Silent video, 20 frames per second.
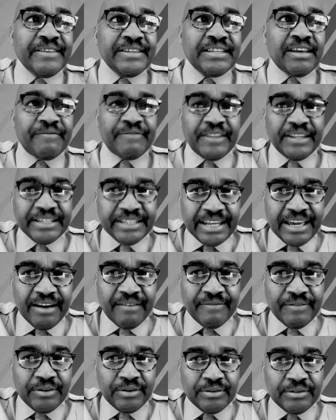is of the
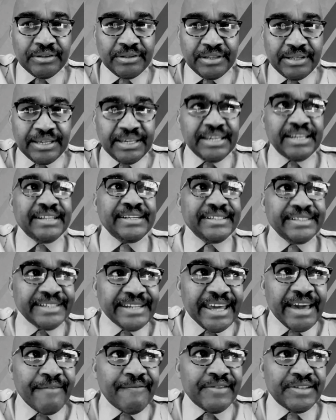devil.
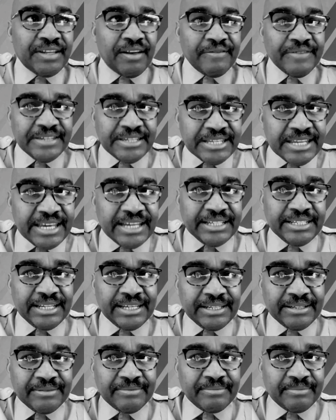Death is of Satan.